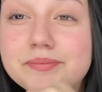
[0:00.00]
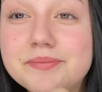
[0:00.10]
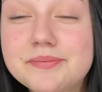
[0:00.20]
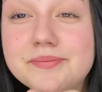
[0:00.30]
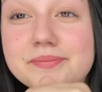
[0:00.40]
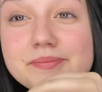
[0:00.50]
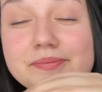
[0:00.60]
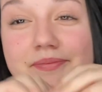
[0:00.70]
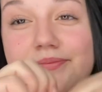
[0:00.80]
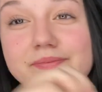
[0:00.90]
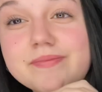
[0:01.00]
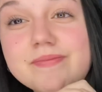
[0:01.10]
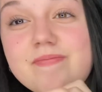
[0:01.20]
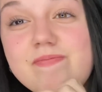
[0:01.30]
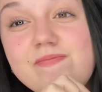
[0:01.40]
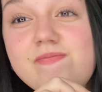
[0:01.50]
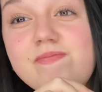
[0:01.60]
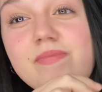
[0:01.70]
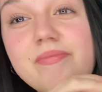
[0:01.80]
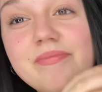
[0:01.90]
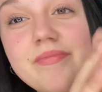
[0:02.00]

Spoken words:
No one is speaking in this clip.